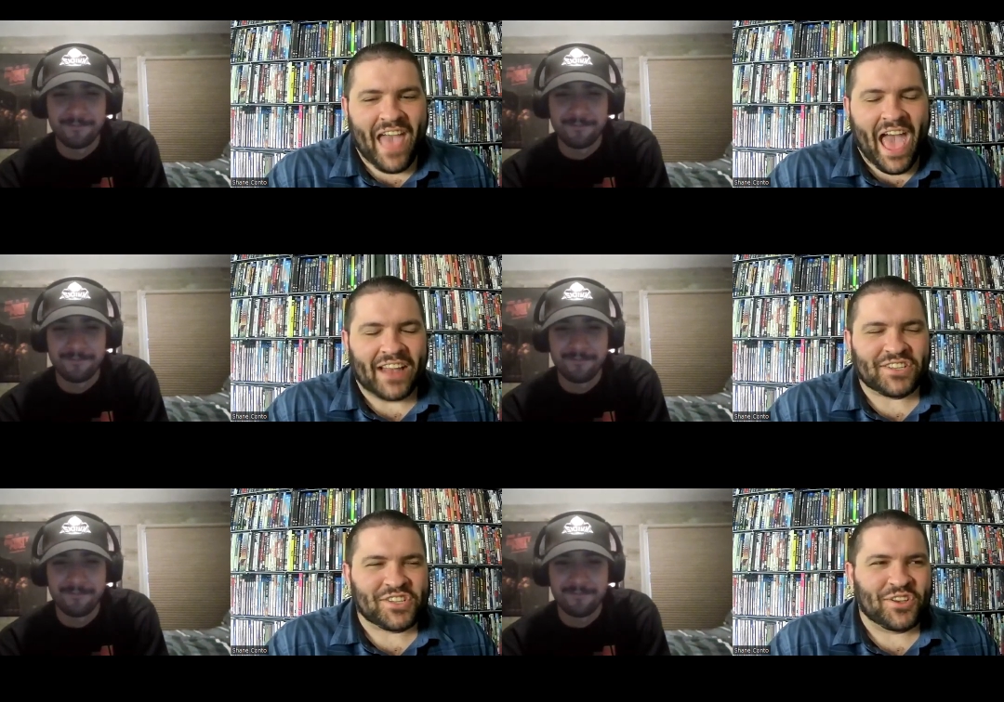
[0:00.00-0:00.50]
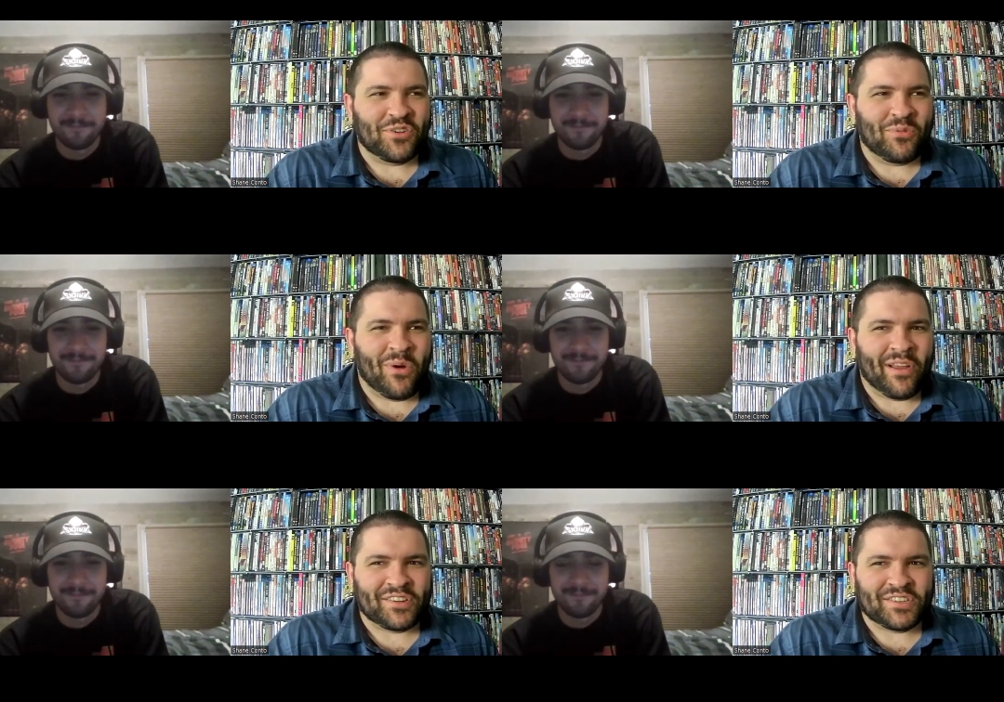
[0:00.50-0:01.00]
Speaker 1: in that
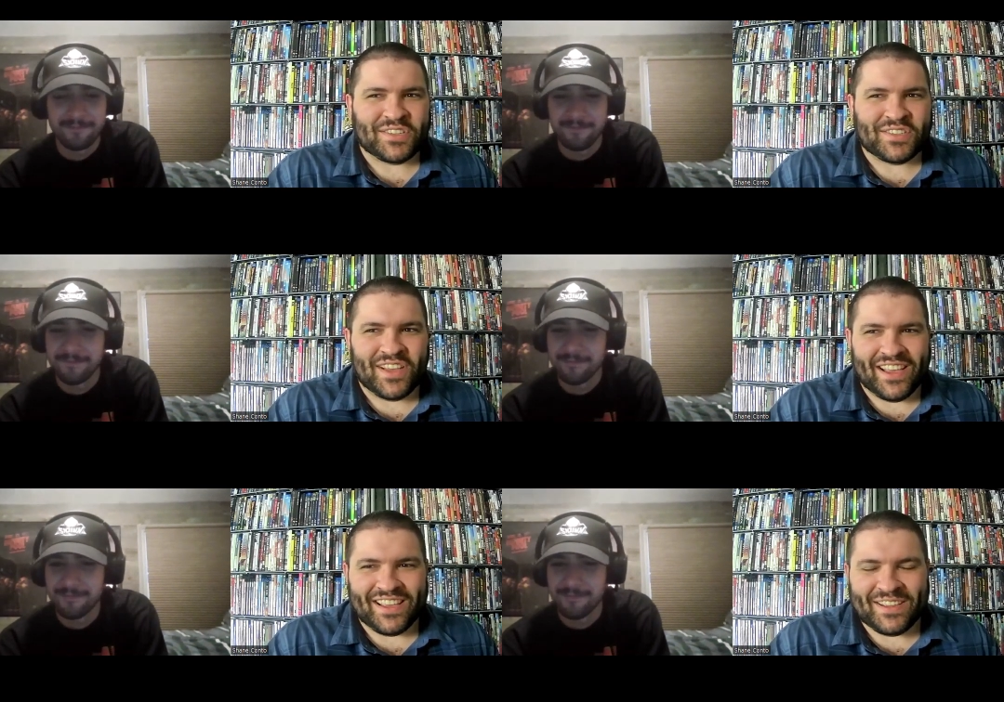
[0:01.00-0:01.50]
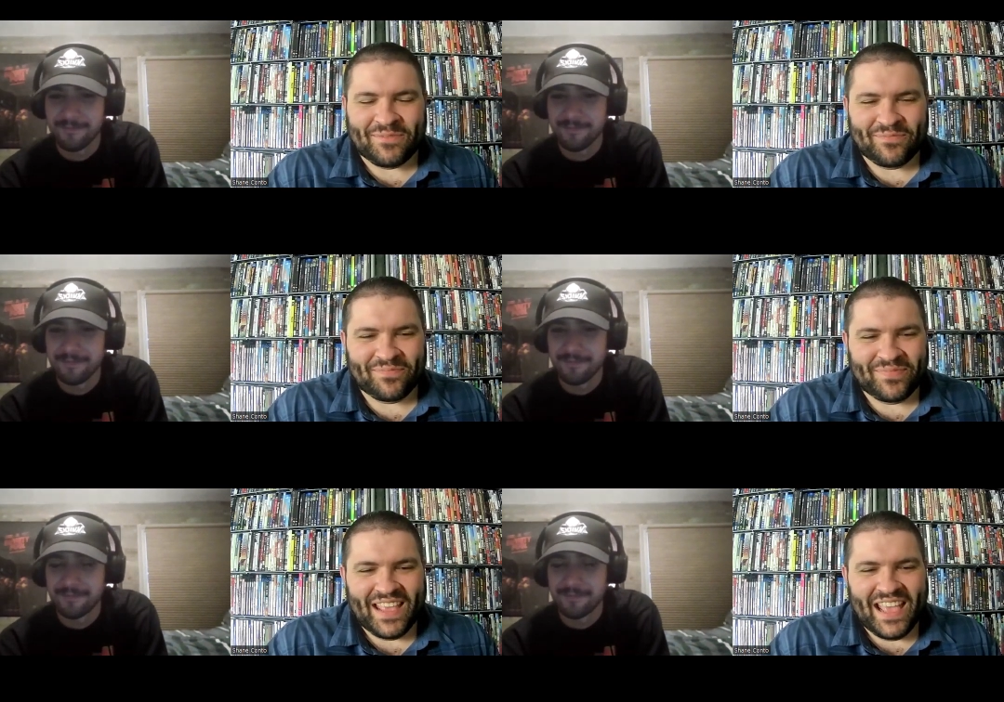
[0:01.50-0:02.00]
too where it's just like,
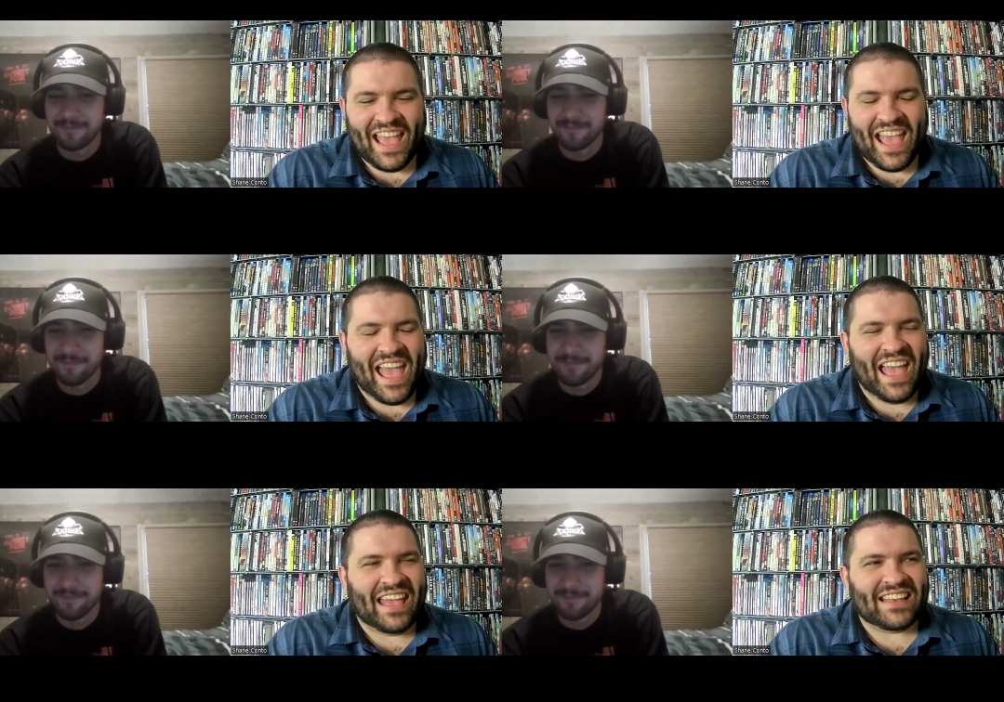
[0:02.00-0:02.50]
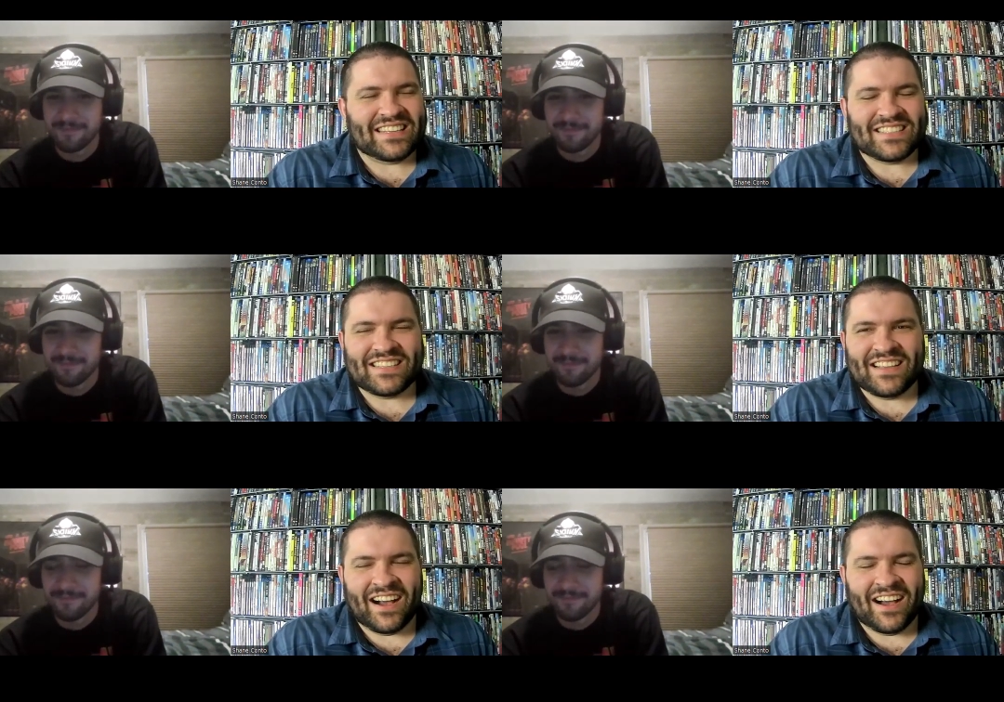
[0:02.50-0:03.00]

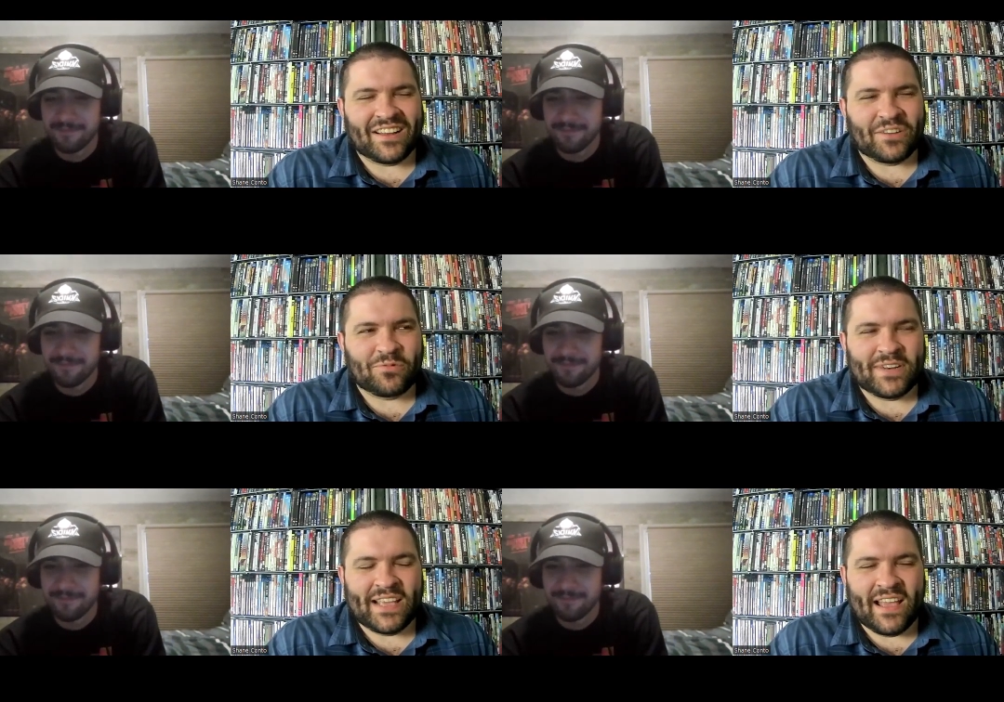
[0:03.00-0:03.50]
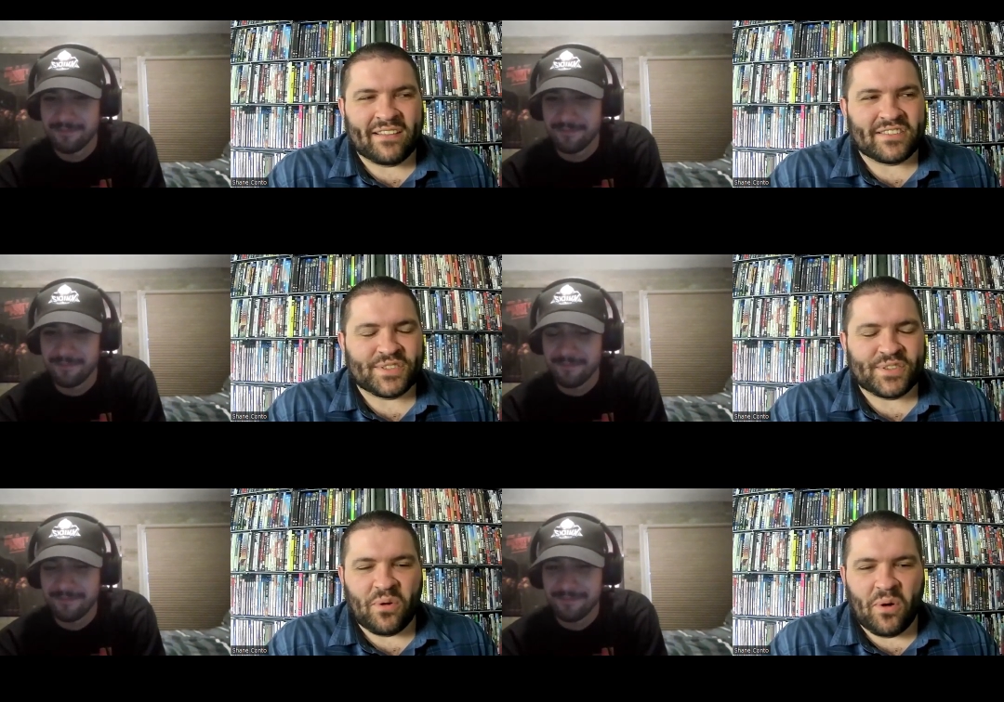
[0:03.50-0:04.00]
and God, Woody
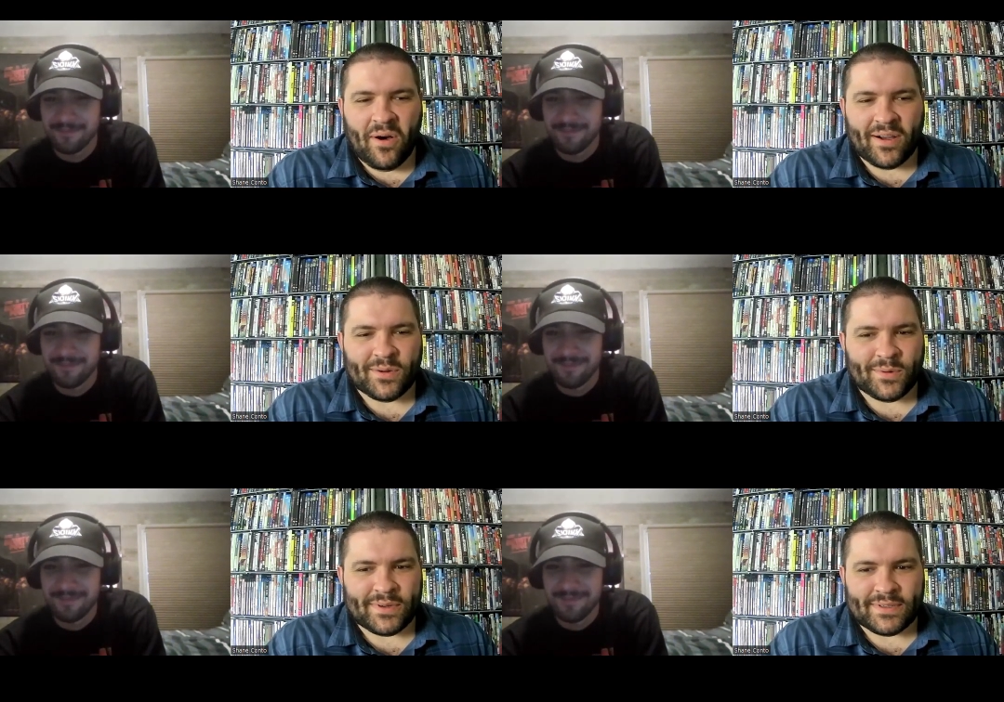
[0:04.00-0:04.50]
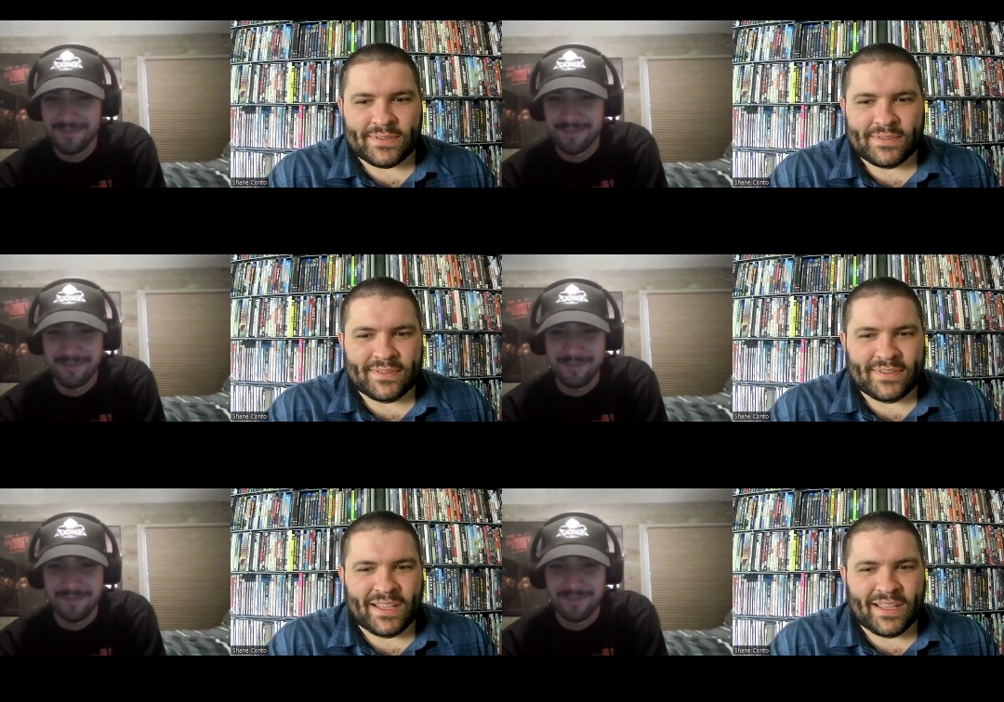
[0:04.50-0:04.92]
Allen's so awkward